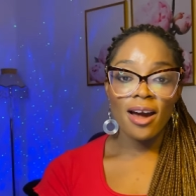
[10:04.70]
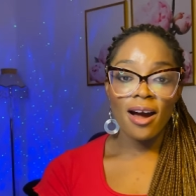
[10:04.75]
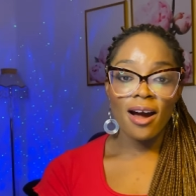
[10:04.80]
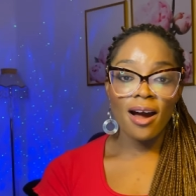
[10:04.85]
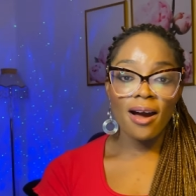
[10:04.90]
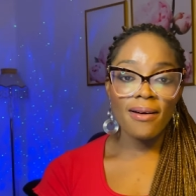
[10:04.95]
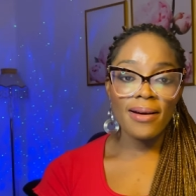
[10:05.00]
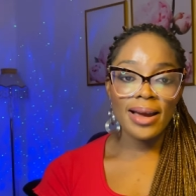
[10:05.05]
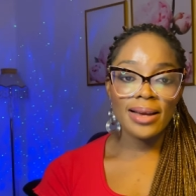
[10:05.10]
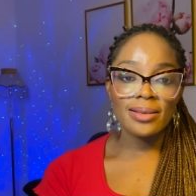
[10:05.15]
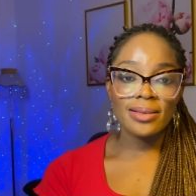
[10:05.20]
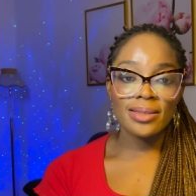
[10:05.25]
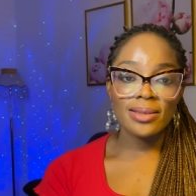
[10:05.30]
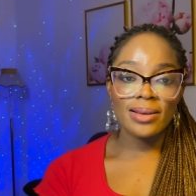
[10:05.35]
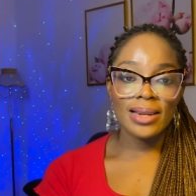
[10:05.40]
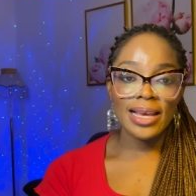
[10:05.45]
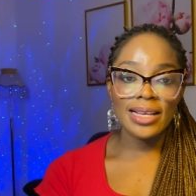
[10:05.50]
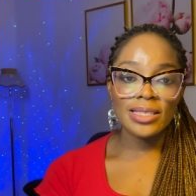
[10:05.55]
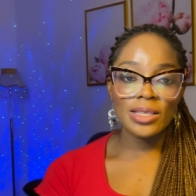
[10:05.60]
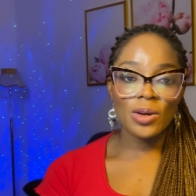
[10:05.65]
All right, so
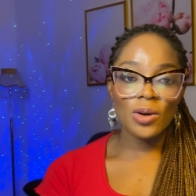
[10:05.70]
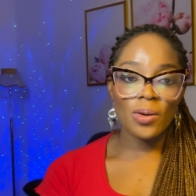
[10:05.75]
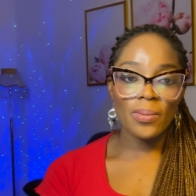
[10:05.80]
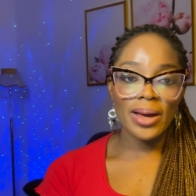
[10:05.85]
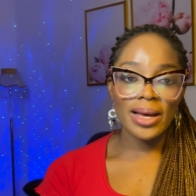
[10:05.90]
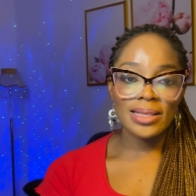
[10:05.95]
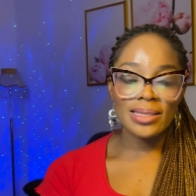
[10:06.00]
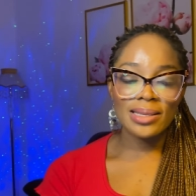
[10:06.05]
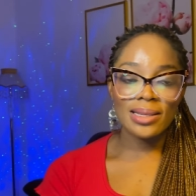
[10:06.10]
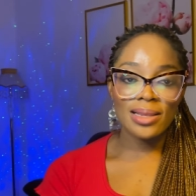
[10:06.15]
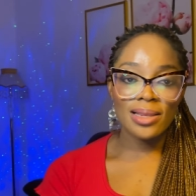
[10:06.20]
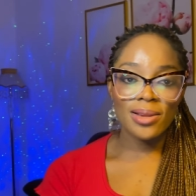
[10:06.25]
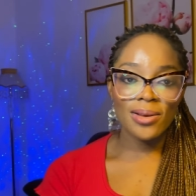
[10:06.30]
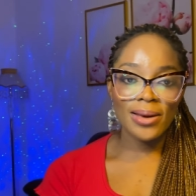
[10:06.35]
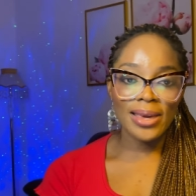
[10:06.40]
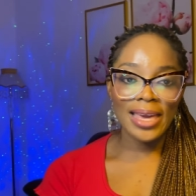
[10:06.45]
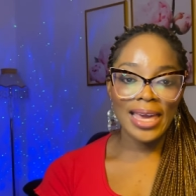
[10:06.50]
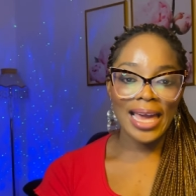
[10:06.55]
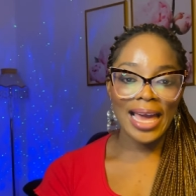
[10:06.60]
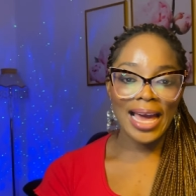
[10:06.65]
let's go back to
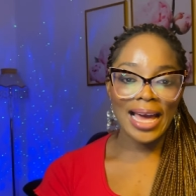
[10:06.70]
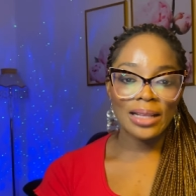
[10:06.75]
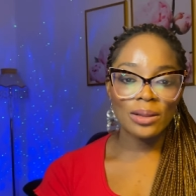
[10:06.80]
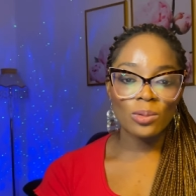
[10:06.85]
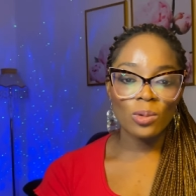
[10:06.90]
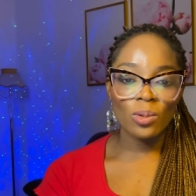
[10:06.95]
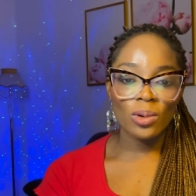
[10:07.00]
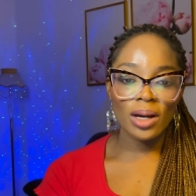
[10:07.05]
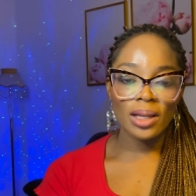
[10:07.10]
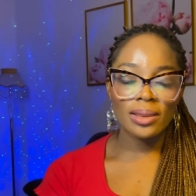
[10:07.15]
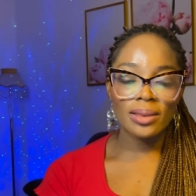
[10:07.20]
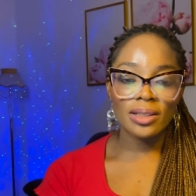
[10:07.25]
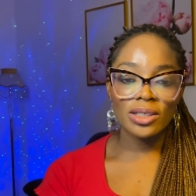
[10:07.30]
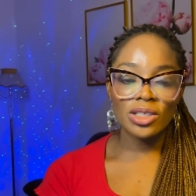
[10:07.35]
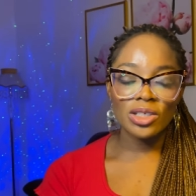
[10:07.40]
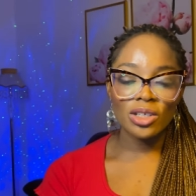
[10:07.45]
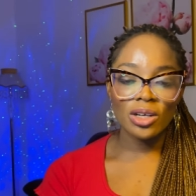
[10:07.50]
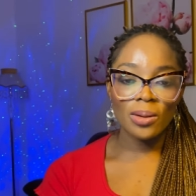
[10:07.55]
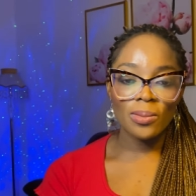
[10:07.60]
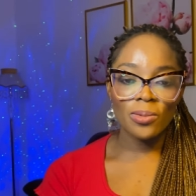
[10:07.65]
looking at what the
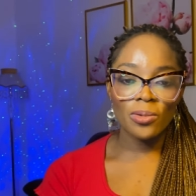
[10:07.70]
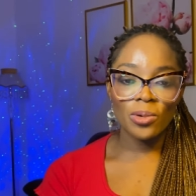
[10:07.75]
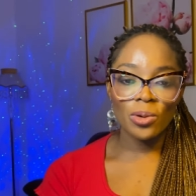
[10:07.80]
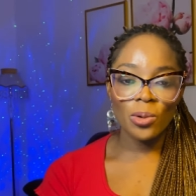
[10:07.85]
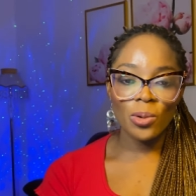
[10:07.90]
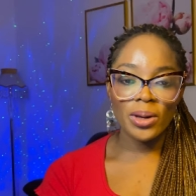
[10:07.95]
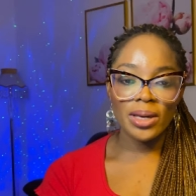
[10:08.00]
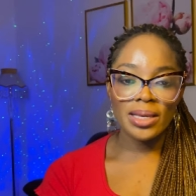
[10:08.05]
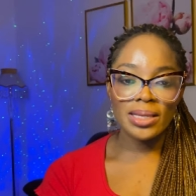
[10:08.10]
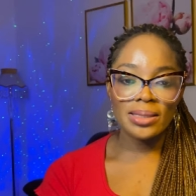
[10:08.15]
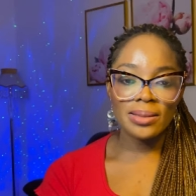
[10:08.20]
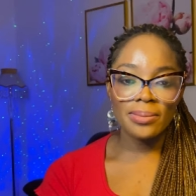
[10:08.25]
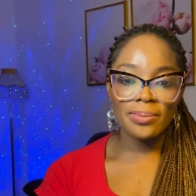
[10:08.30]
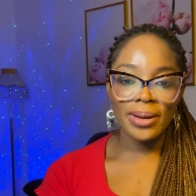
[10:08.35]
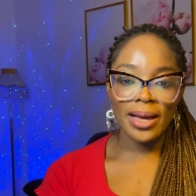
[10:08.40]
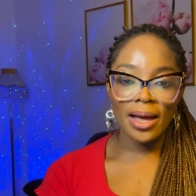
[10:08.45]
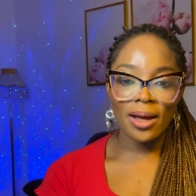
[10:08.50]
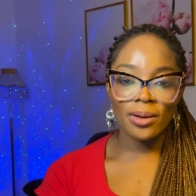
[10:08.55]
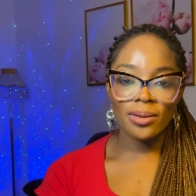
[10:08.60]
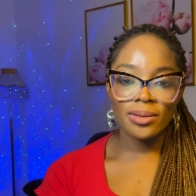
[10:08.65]
job role is
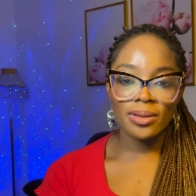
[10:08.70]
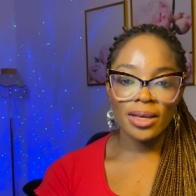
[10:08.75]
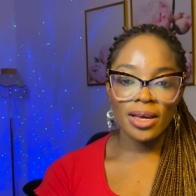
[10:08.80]
about.